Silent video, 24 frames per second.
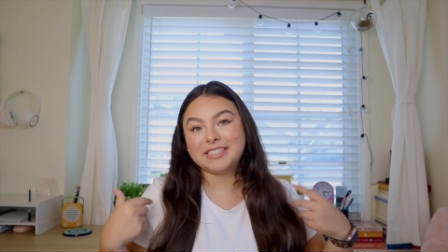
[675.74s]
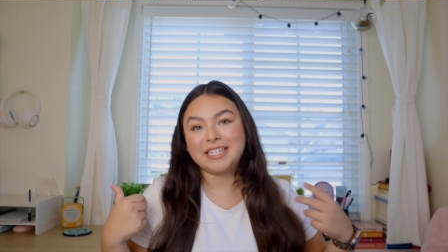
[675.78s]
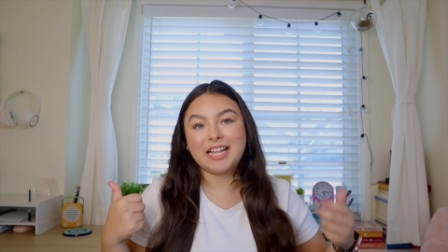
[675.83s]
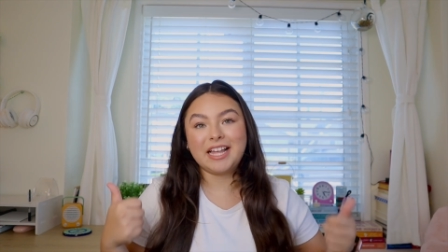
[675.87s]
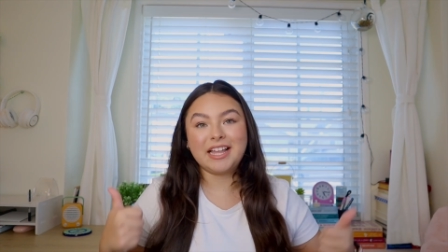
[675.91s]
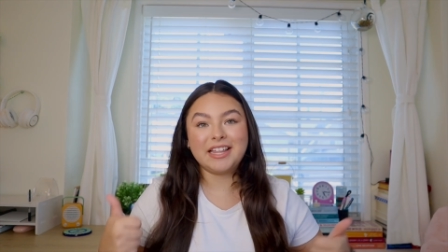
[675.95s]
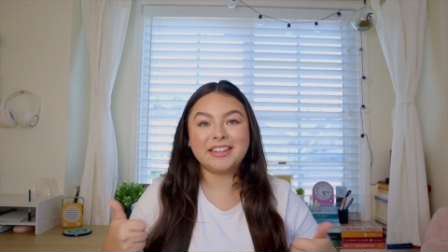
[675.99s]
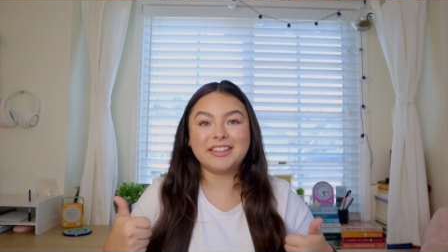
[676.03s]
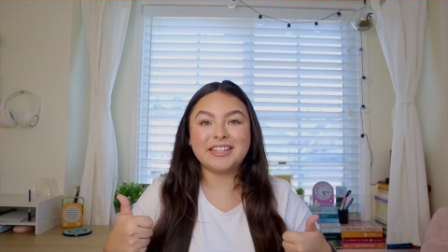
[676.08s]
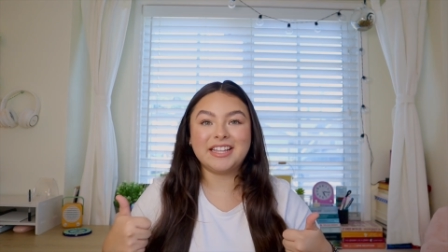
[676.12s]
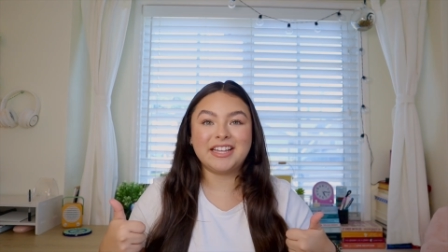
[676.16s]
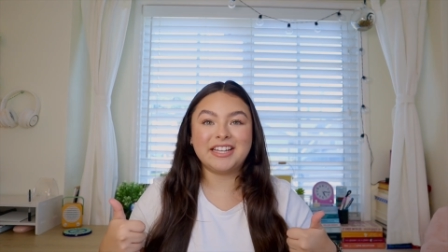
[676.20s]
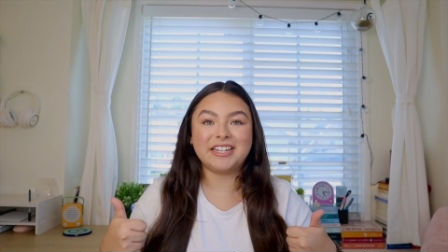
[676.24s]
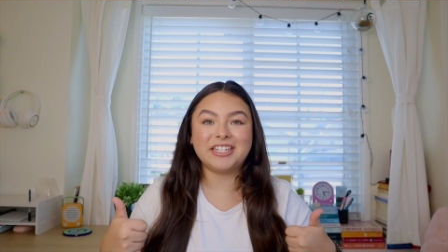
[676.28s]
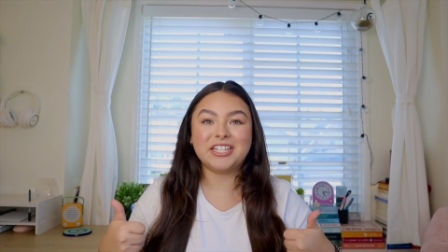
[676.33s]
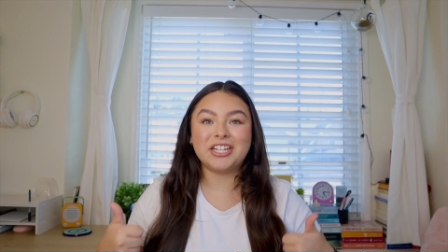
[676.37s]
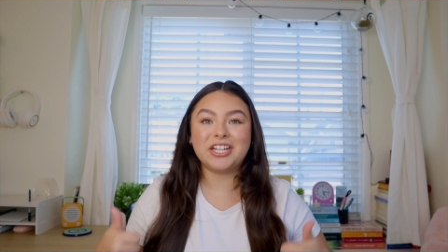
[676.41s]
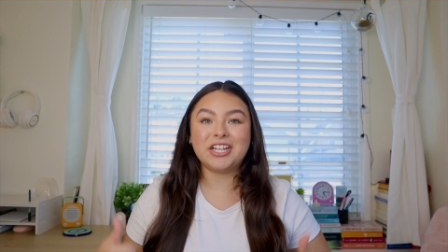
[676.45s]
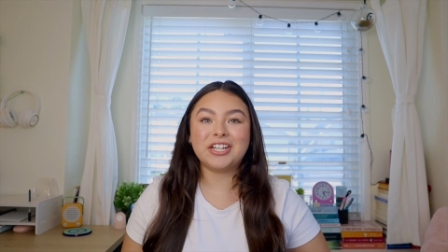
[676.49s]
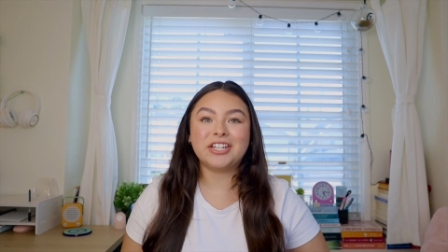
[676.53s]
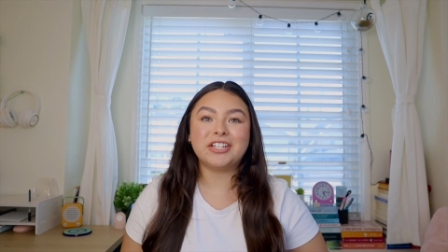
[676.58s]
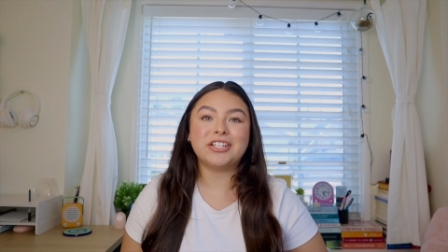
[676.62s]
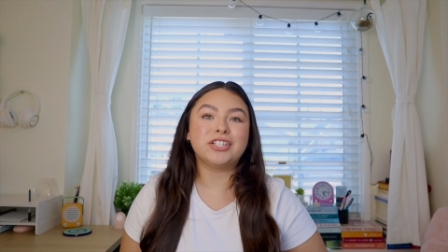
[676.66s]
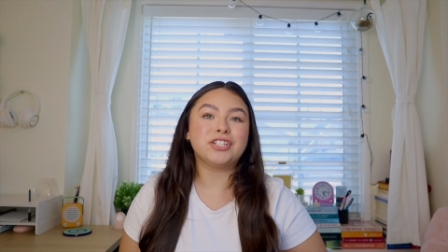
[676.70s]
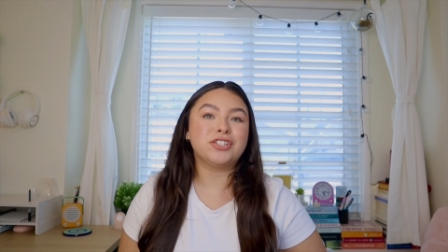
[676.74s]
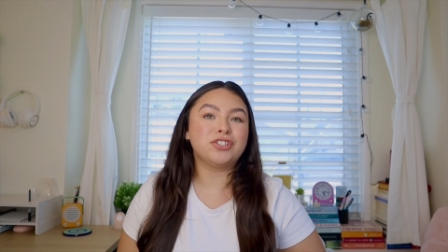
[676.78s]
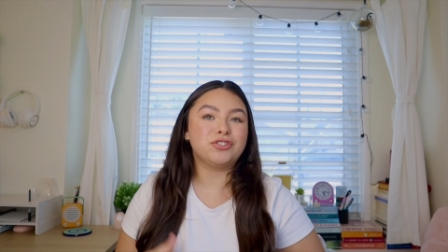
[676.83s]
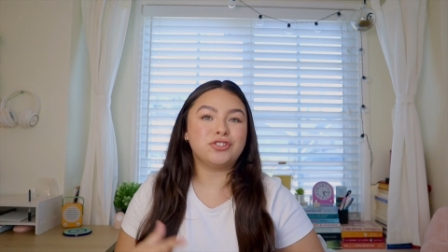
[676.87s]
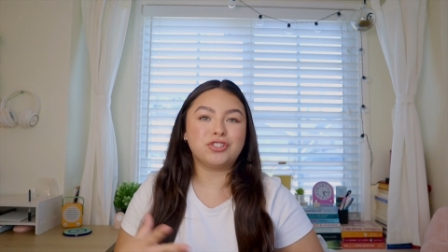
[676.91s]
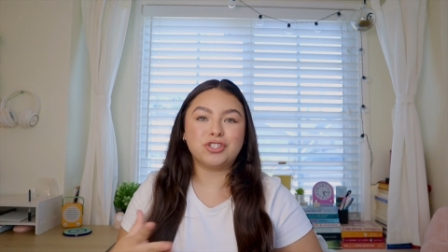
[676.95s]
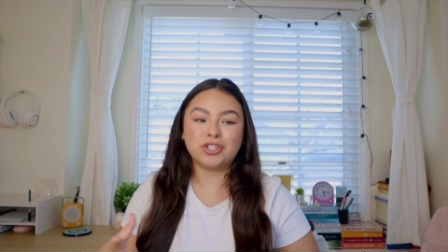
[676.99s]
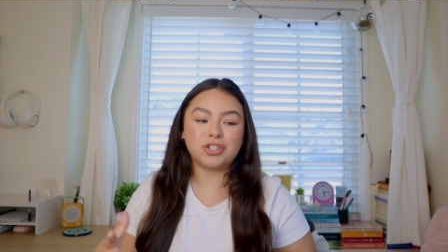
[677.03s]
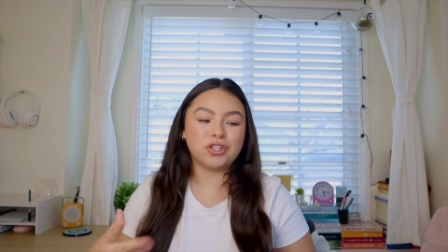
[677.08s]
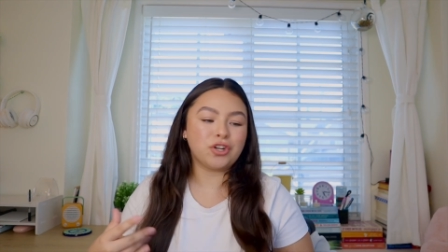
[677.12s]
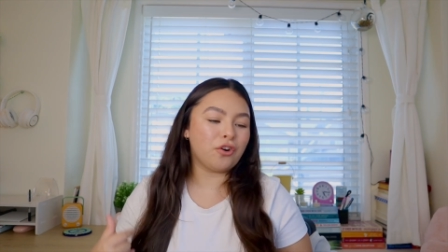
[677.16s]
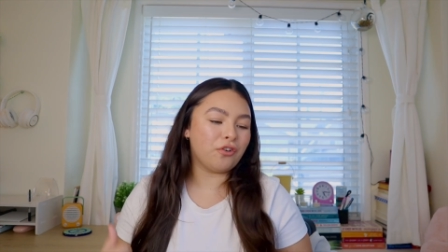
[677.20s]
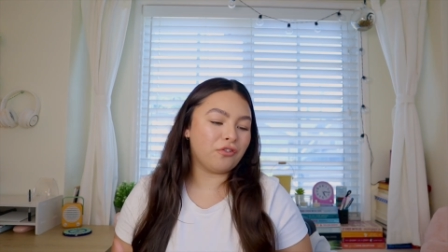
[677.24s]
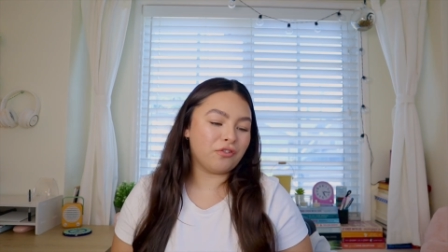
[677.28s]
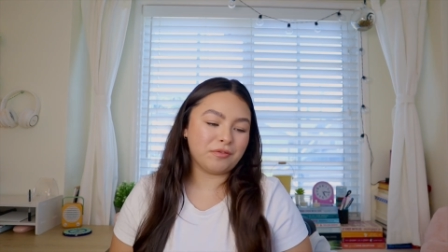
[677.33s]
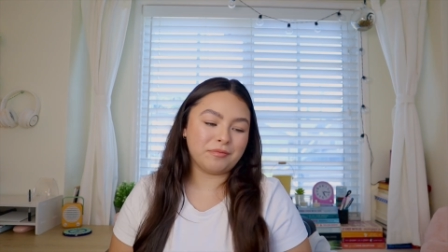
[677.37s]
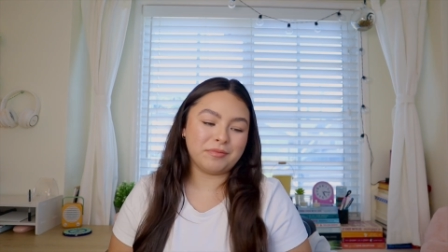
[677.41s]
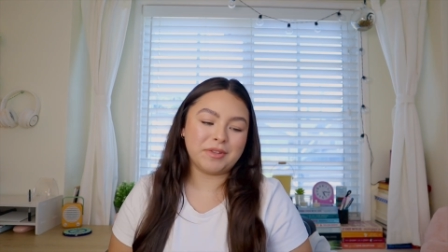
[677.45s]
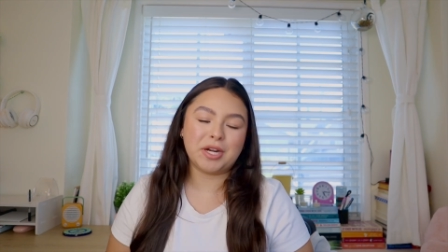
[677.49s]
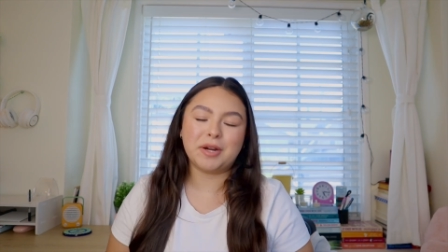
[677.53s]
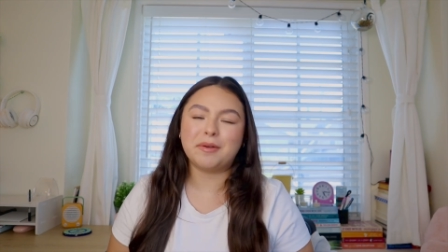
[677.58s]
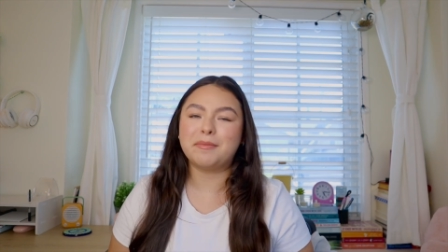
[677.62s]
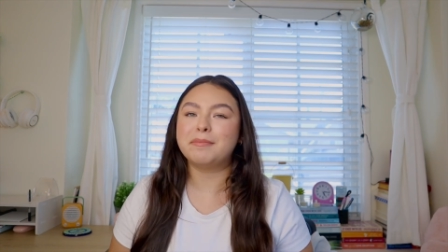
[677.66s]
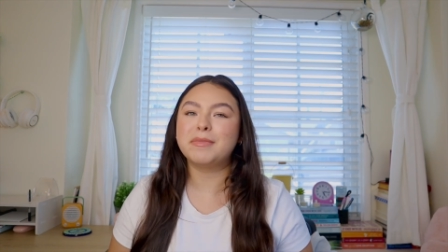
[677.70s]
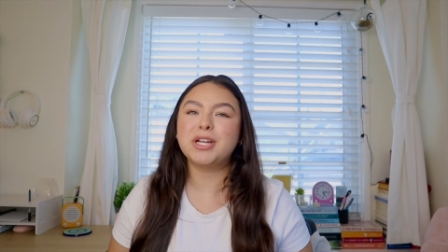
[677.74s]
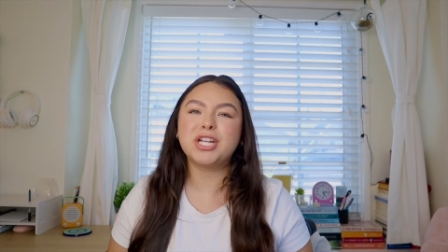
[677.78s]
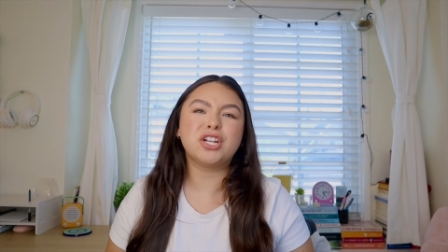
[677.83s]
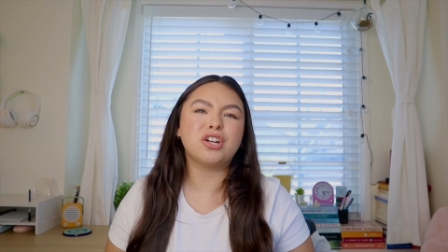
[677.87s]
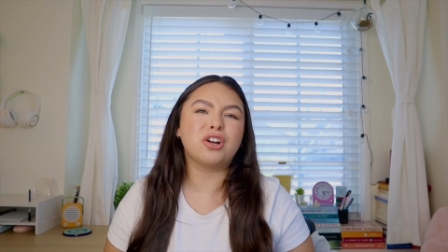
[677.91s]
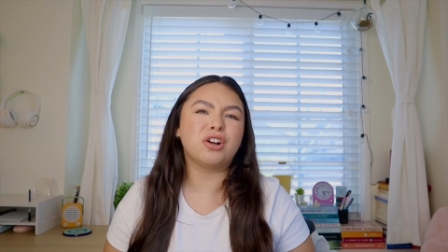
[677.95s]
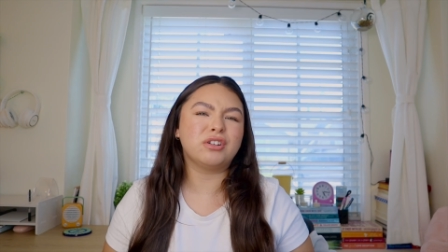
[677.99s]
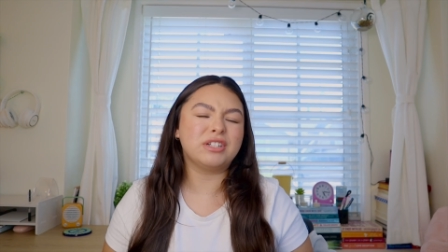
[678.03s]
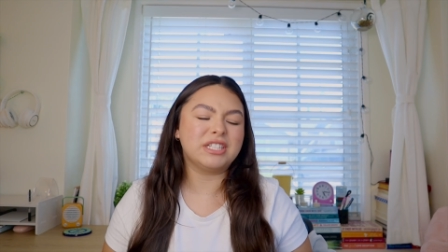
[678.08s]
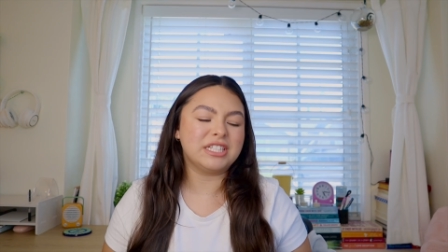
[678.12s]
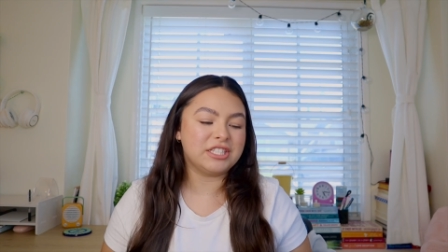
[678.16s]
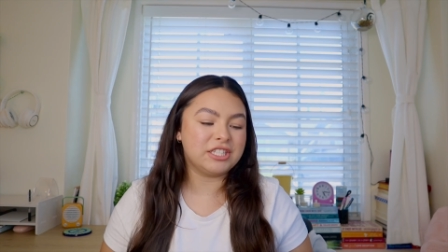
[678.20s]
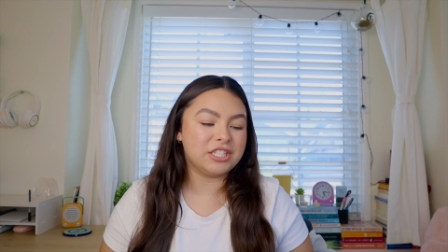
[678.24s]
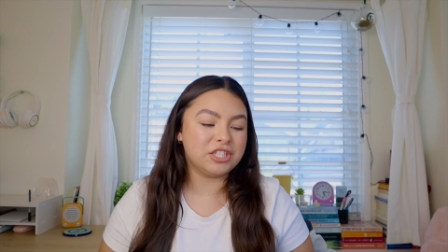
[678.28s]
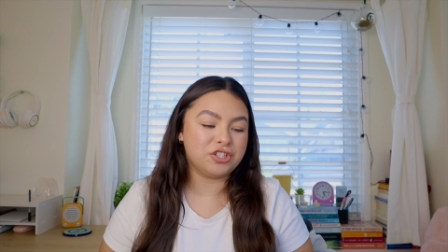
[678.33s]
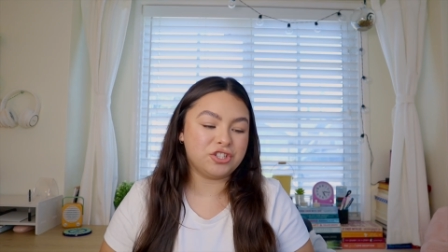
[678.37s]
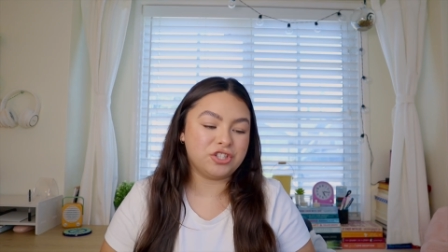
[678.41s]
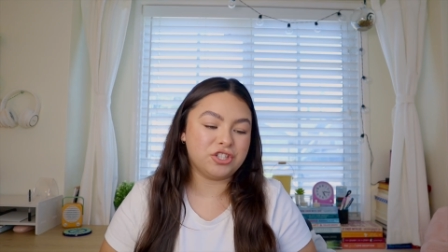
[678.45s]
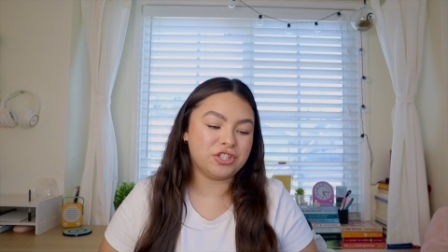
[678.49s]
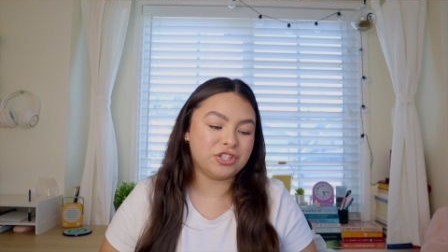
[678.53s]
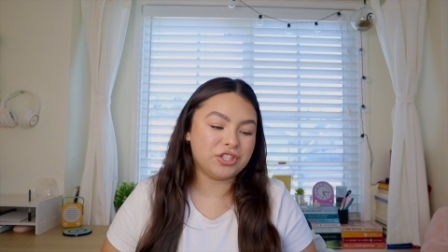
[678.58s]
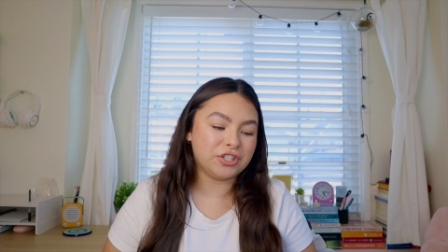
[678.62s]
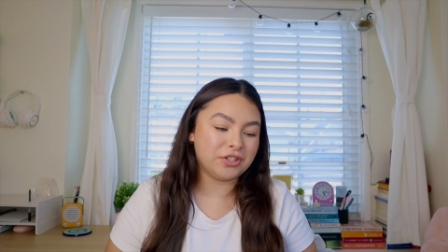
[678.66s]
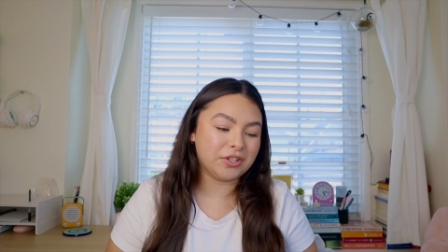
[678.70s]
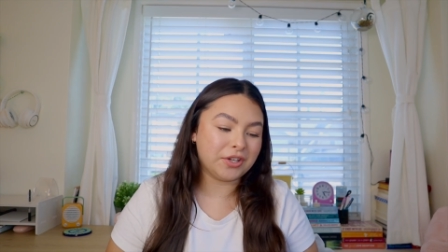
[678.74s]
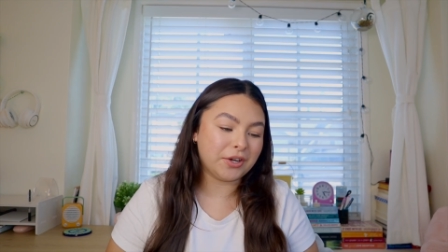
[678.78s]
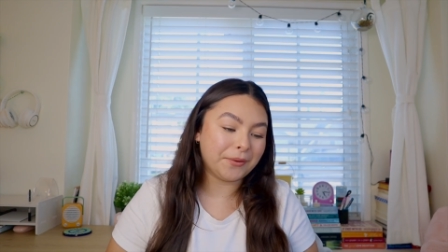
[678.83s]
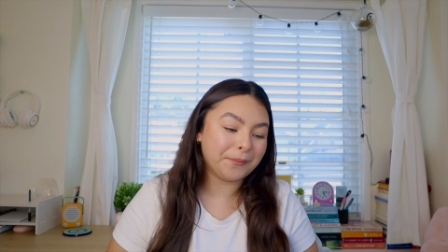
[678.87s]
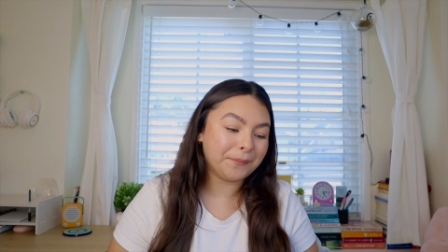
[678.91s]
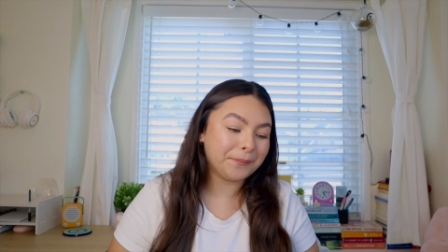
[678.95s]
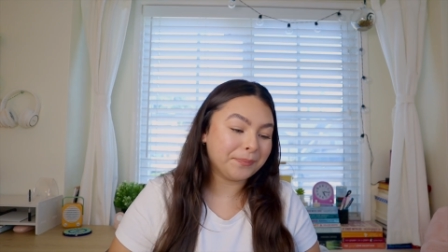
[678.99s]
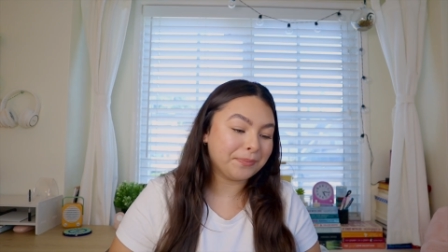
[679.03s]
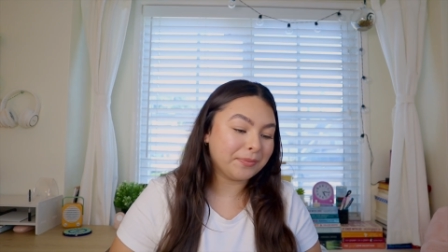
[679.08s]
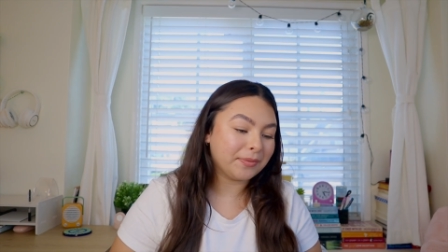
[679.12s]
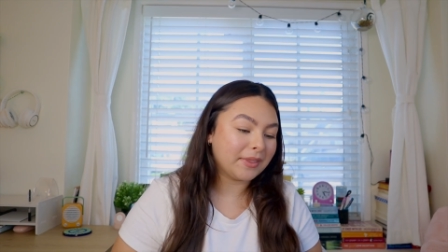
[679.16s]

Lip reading: And then you should go from there. Make your own decisions, you know?